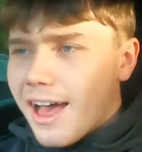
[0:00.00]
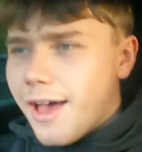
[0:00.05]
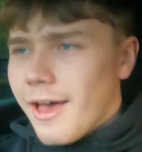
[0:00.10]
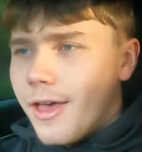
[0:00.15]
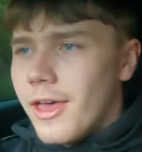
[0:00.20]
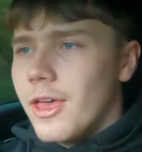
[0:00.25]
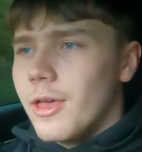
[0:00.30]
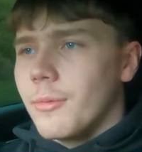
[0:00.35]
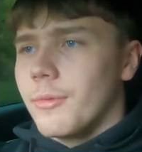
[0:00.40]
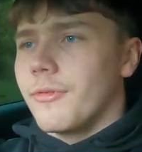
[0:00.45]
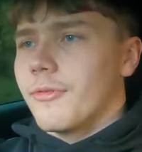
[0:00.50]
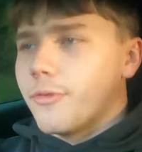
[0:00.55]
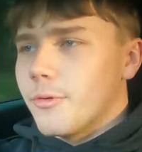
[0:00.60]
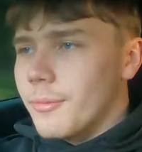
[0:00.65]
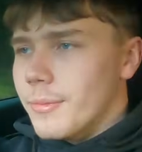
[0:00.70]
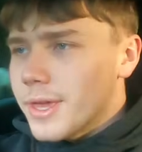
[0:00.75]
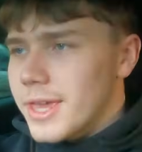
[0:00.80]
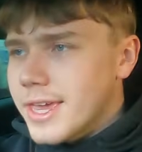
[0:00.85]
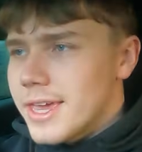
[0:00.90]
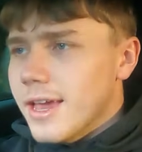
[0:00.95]
For
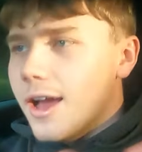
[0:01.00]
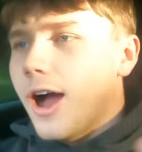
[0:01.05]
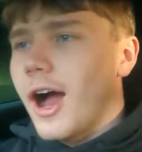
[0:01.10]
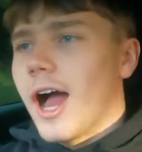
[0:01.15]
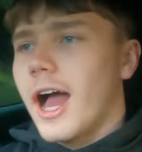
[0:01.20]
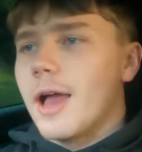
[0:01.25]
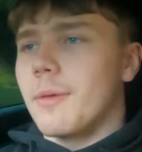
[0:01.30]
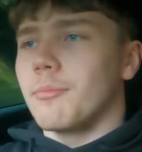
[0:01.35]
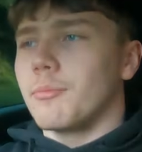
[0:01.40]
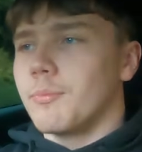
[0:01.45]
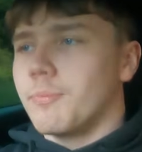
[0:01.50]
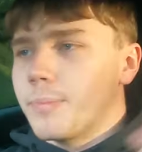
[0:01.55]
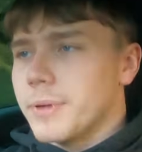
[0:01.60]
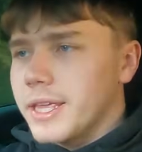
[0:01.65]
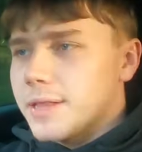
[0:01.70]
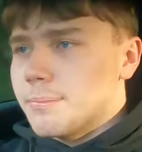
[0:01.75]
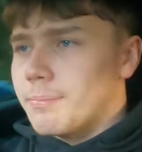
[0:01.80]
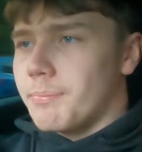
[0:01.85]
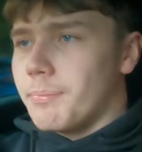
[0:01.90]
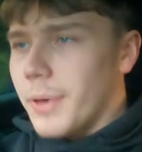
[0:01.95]
me, I'm
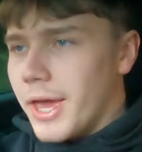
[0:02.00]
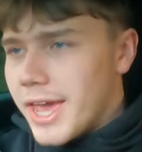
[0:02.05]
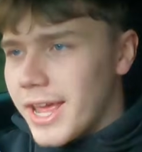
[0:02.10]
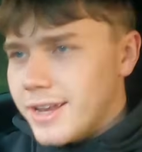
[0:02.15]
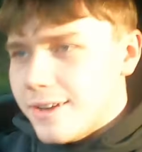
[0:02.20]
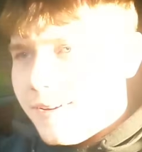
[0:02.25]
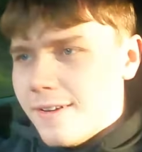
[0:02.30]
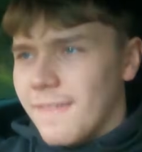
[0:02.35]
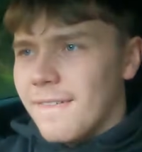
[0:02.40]
been Ben